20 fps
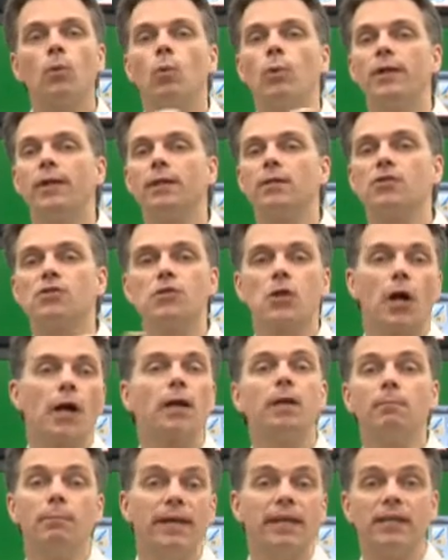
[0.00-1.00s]
we can
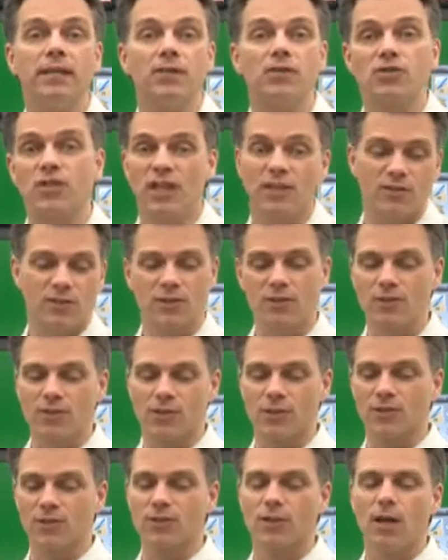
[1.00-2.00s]
start making
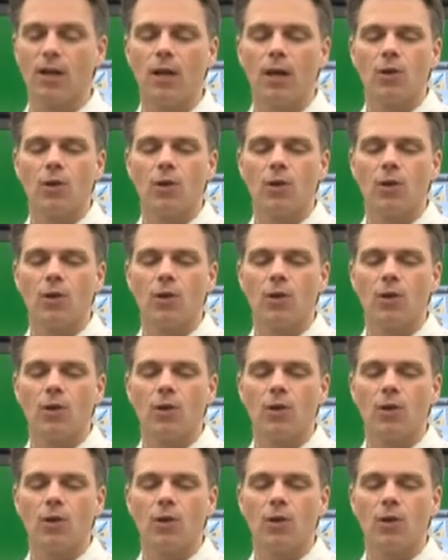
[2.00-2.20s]
sentences.